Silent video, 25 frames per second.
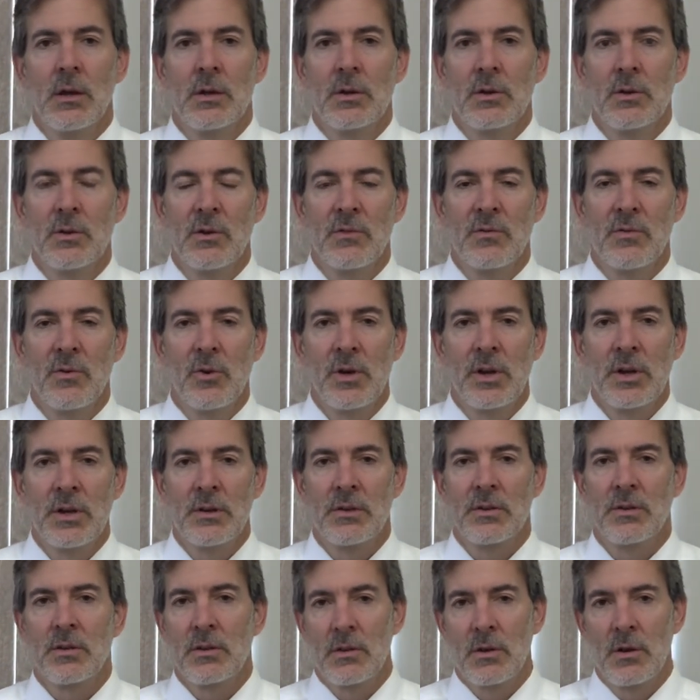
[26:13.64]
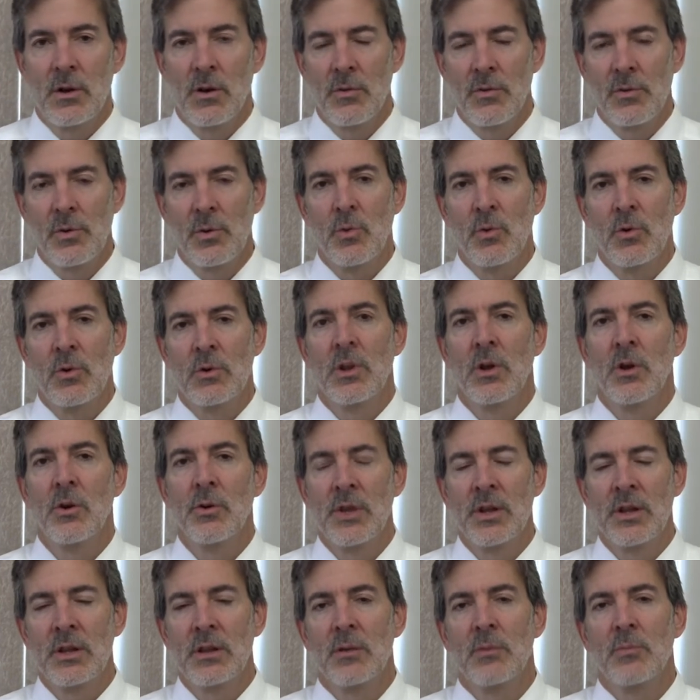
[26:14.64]
to avoid is
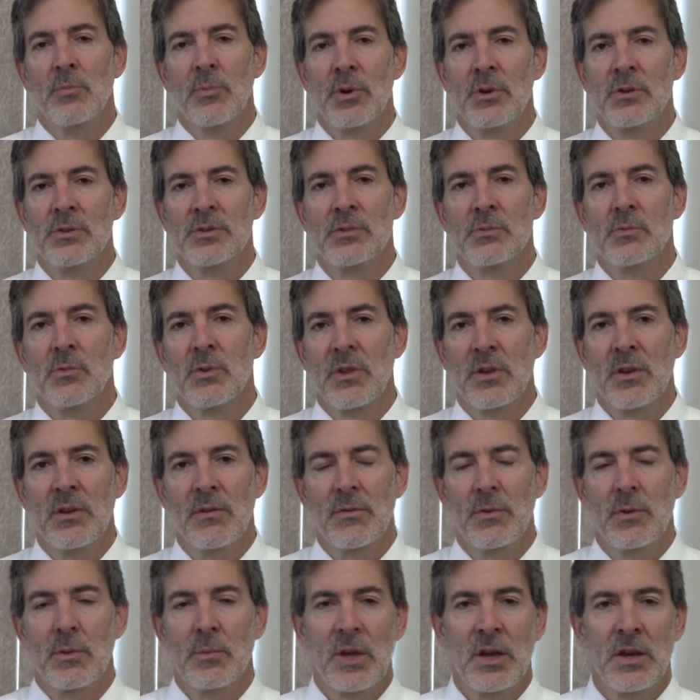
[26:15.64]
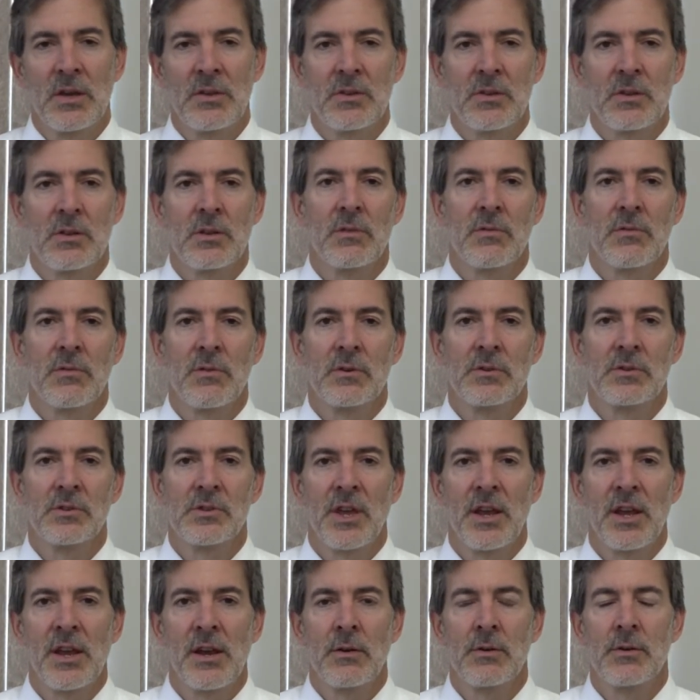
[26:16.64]
overloading the person with information the
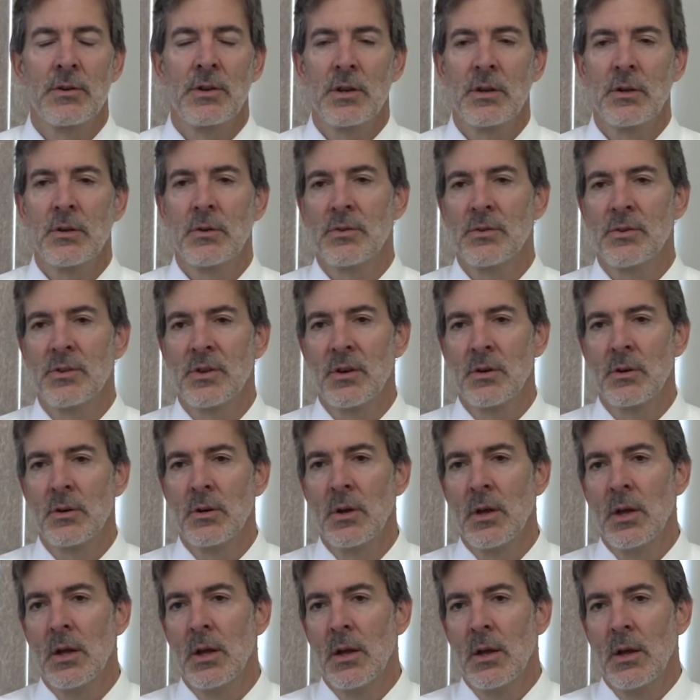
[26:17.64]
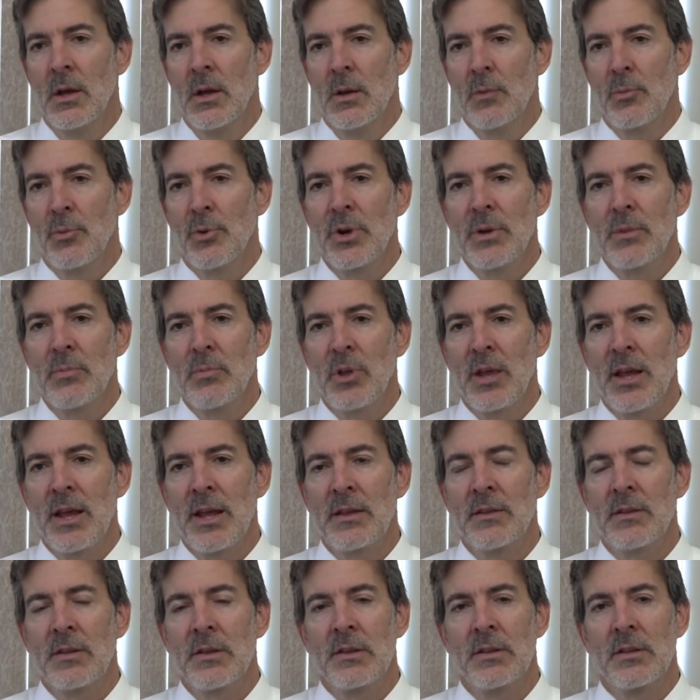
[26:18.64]
first day or two. So
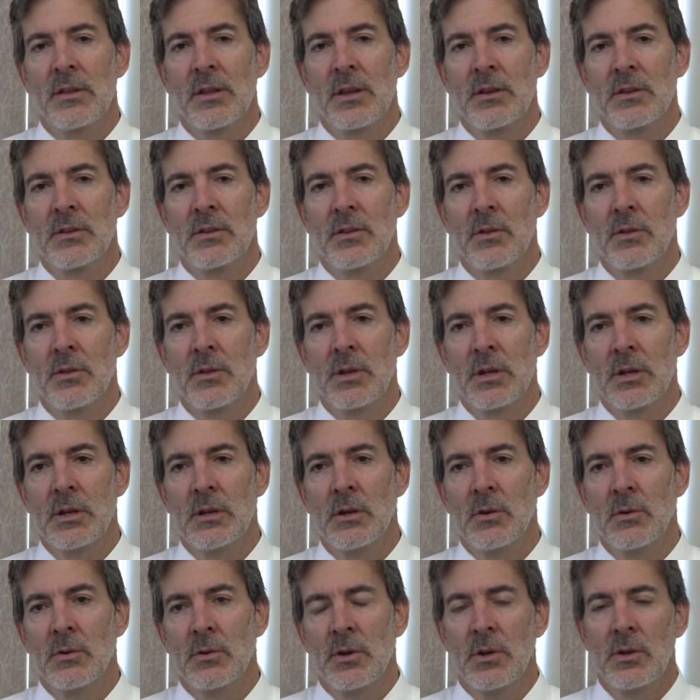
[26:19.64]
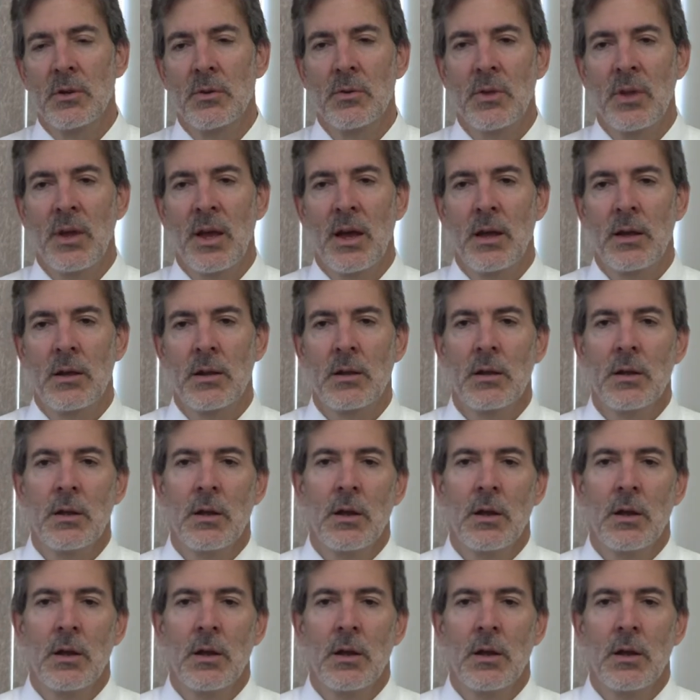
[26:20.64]
pre-plan these things so that you don't do that.